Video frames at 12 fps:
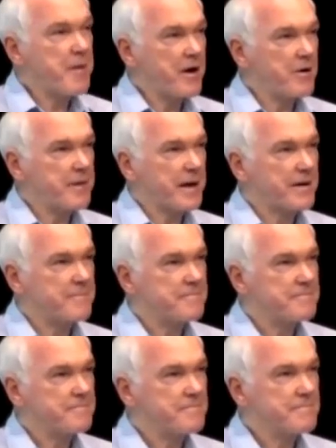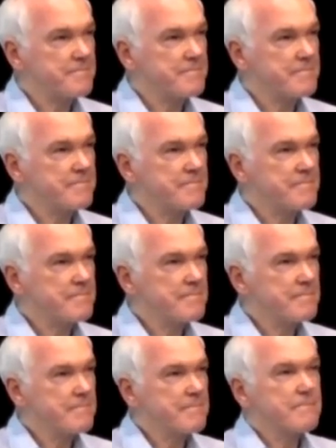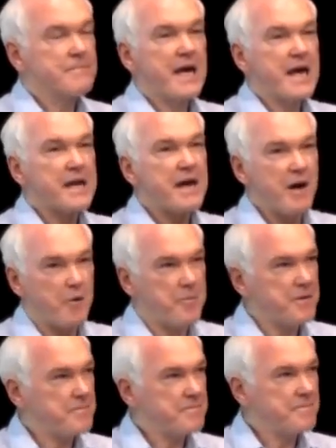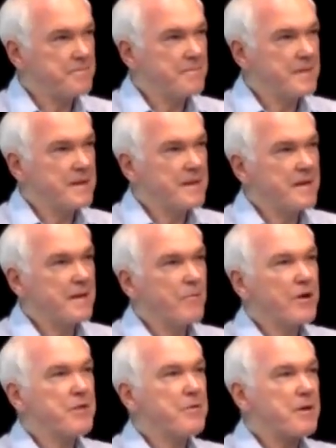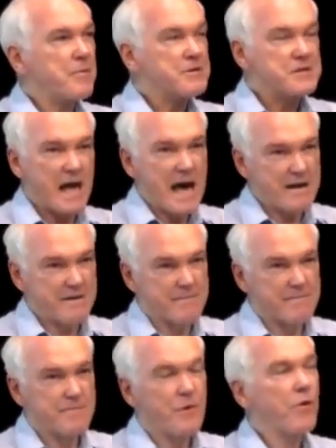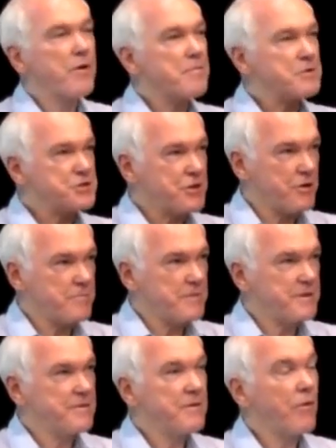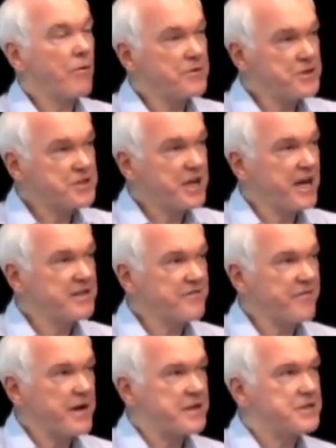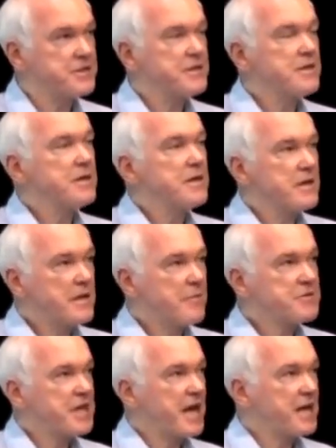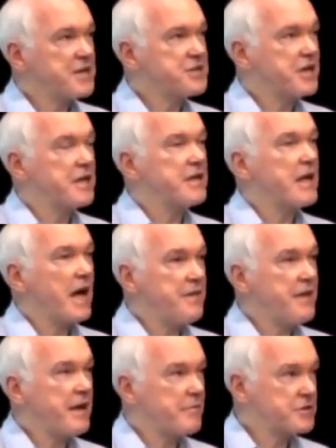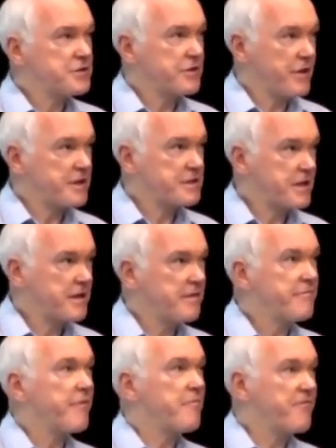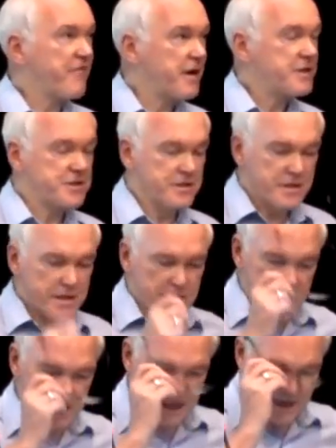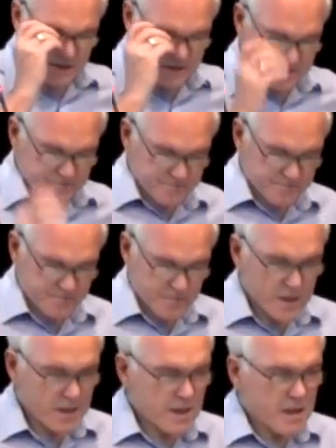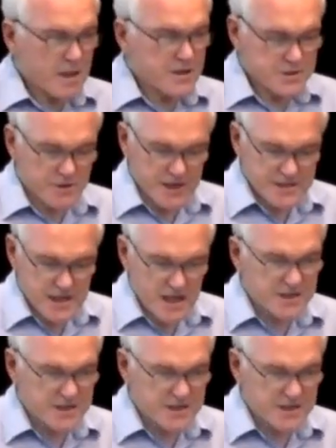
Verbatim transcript: from Arabic. They had to help, whether it was Latin, or it was German, or in this case, French. That was the antecedent, and then it was translated from French into English. So that's